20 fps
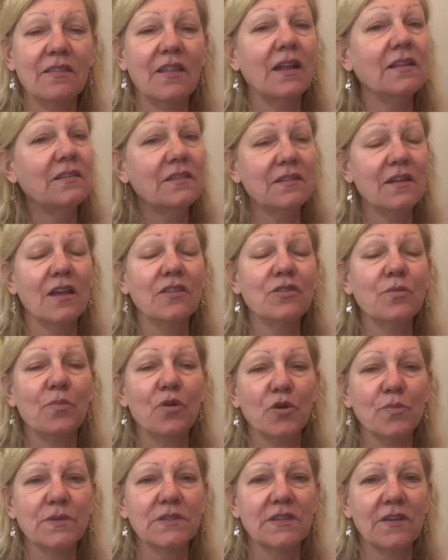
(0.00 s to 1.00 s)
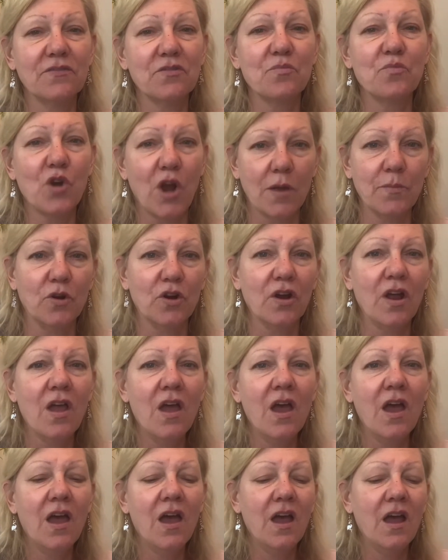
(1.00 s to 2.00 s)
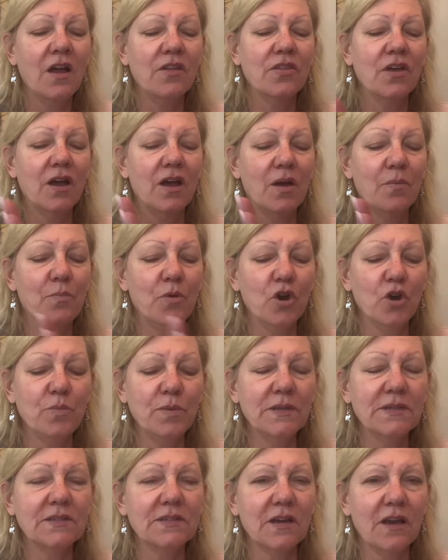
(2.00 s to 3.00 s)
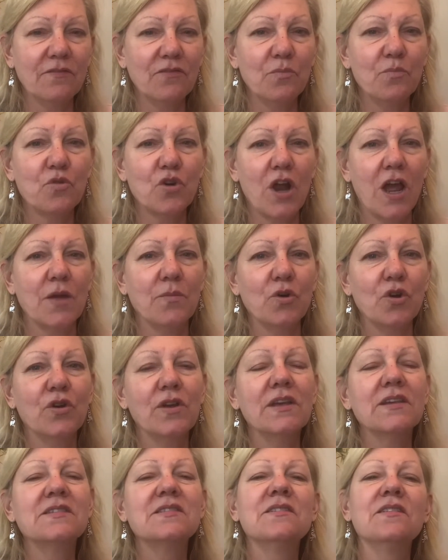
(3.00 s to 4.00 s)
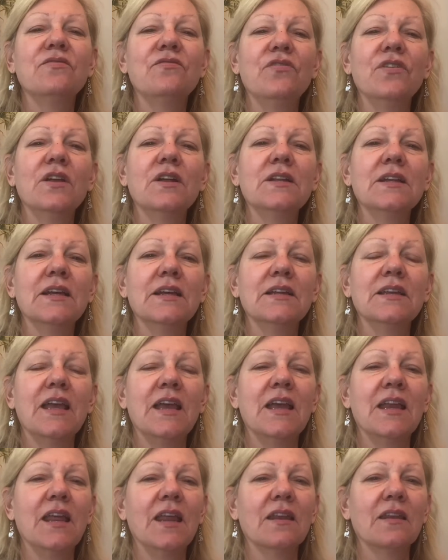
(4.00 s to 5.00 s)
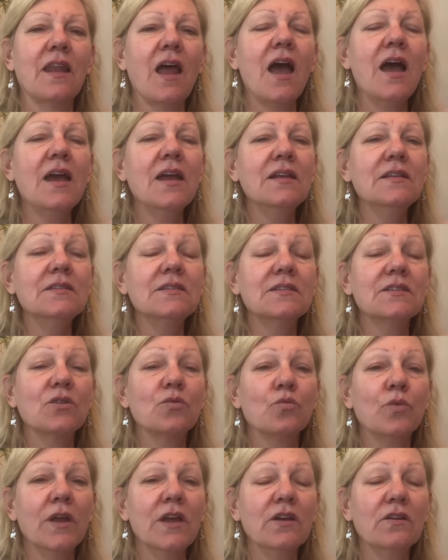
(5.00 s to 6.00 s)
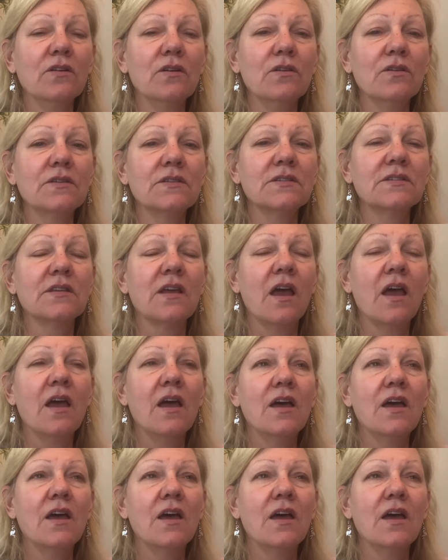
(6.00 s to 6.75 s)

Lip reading: That's not the purpose of a primer. The purpose of a primer is to fill in any lines, wrinkles,